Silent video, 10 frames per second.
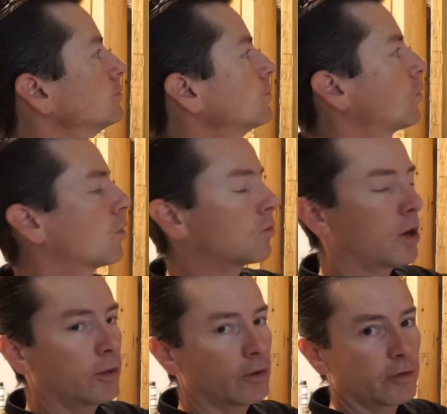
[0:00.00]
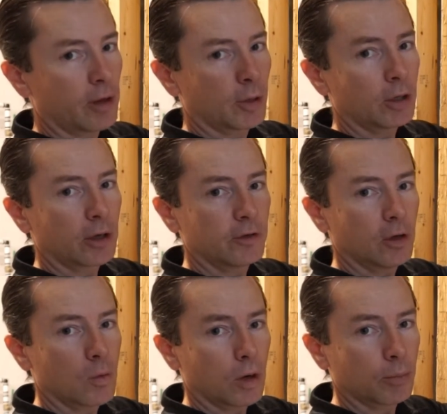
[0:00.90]
don't run it in the summer because you
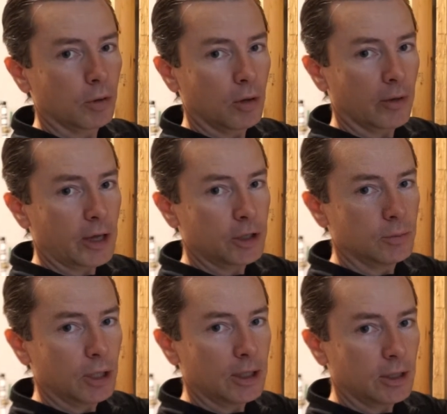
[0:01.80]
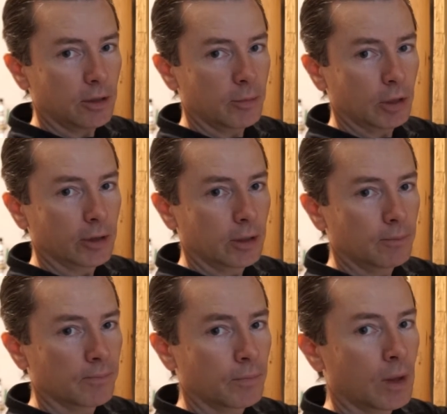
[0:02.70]
don't want to pull all that humidity into the building.
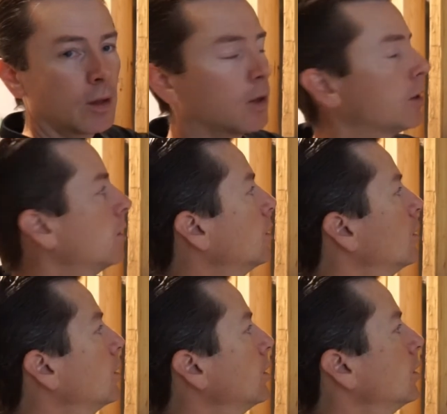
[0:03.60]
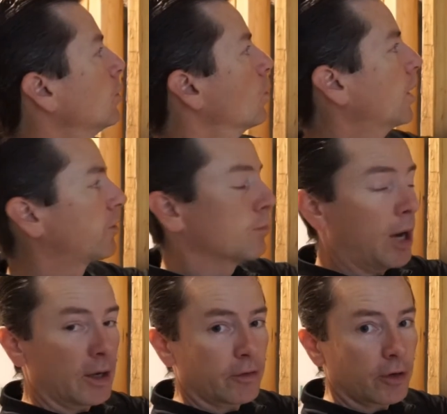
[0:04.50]
When it's
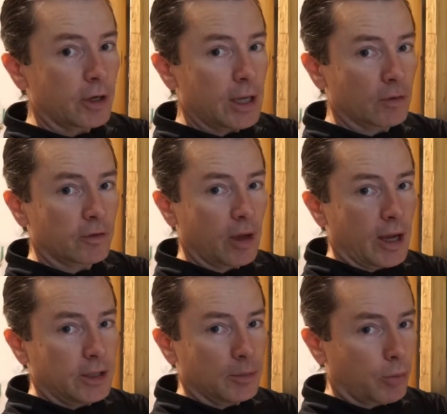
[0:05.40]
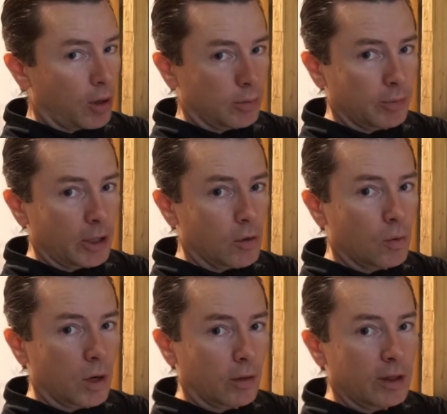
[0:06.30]
minus 30 outside, you probably don't
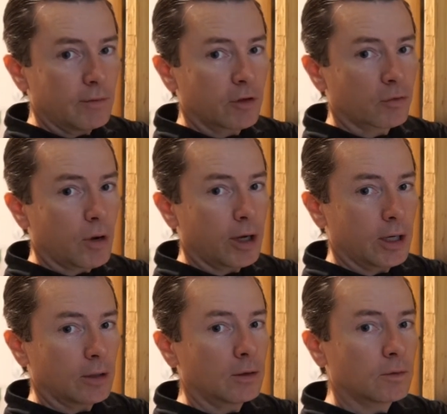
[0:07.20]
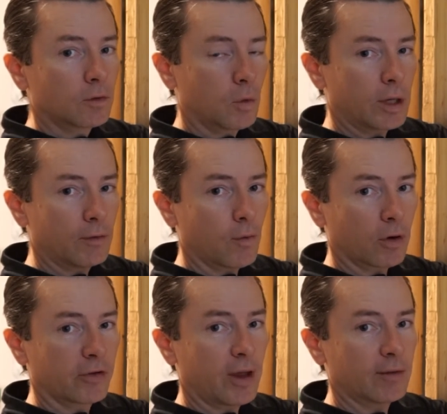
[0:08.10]
want to leave this running
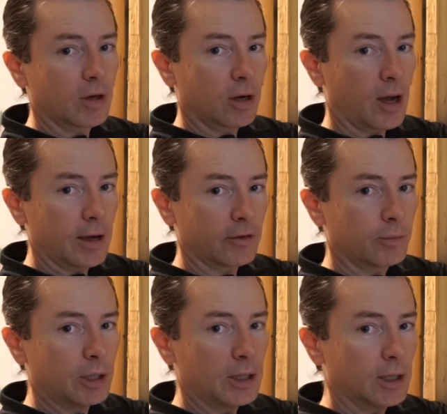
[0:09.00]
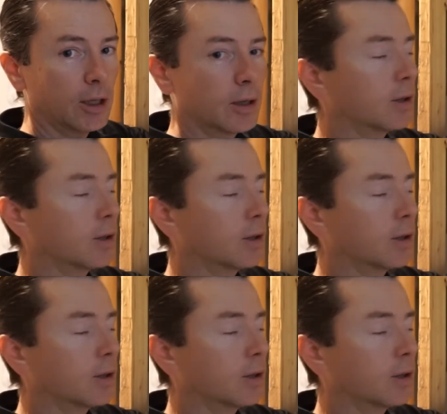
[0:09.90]
24/7 on high speed